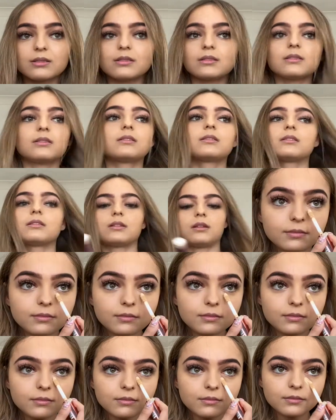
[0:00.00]

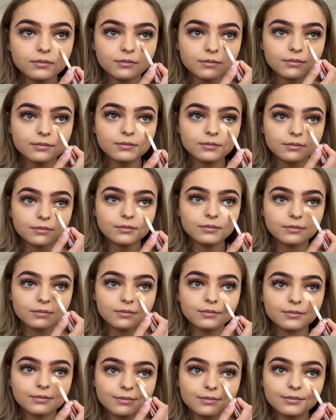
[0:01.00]

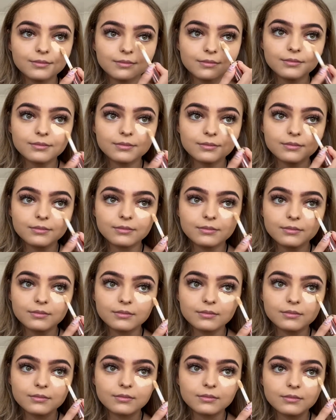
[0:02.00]

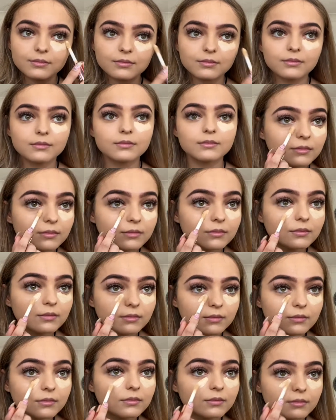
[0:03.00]

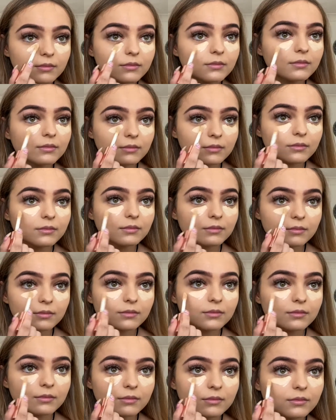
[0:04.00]

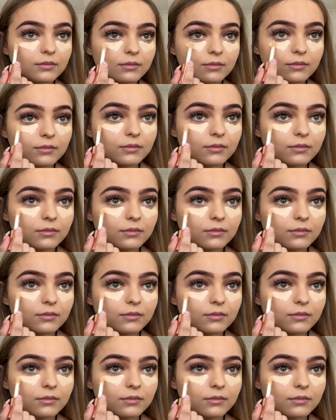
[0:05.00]
Nothing is said.